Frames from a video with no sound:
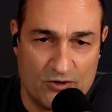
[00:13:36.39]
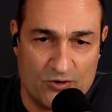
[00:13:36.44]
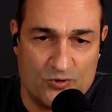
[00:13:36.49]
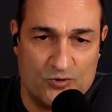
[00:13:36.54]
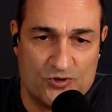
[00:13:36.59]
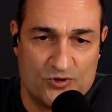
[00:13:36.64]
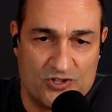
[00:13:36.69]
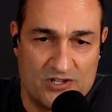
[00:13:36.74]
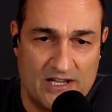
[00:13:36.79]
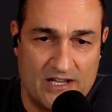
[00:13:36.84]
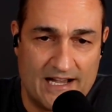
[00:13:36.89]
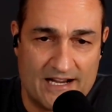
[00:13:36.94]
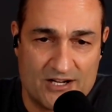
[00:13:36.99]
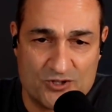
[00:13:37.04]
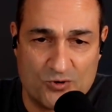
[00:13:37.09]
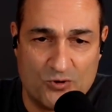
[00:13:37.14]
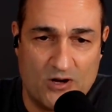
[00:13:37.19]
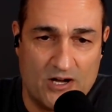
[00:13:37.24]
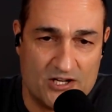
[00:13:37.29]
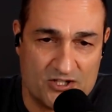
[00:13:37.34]
Who's the
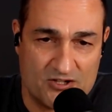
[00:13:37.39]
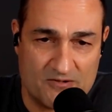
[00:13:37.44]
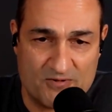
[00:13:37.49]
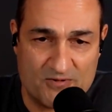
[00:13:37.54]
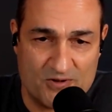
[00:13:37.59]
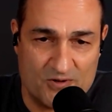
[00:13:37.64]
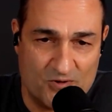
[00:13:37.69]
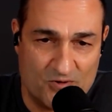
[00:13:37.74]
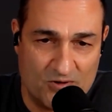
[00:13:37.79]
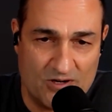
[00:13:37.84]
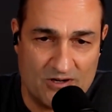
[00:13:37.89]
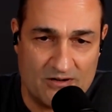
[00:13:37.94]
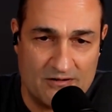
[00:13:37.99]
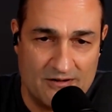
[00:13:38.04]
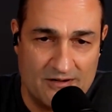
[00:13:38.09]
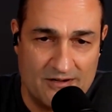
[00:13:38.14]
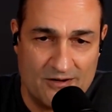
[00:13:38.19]
actual entrepreneur?